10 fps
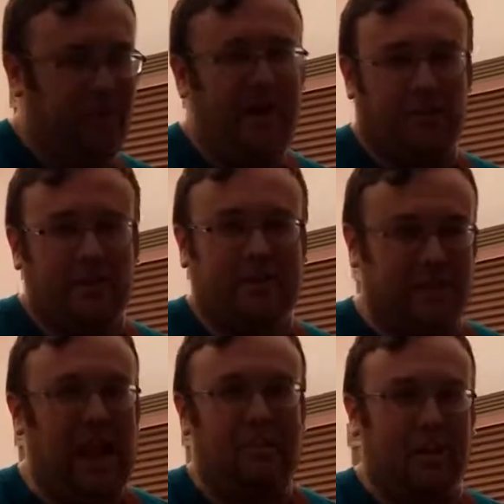playing
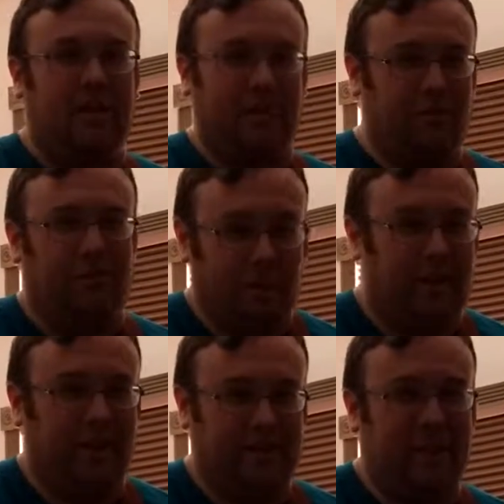really sloppy because I'm
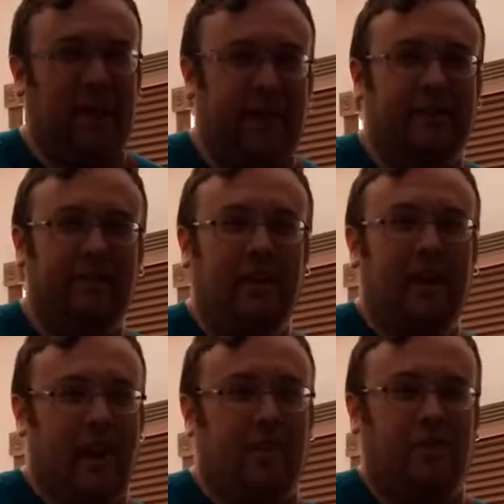really excited.
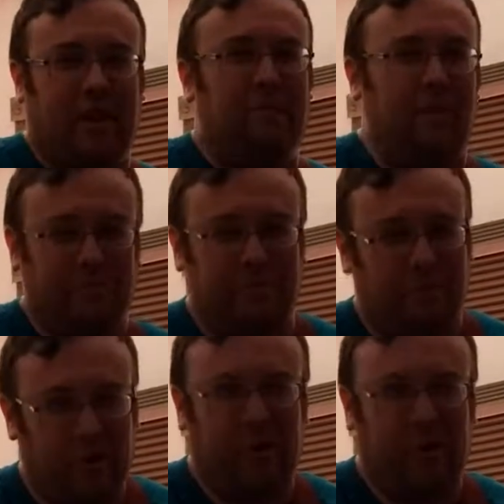I just came home from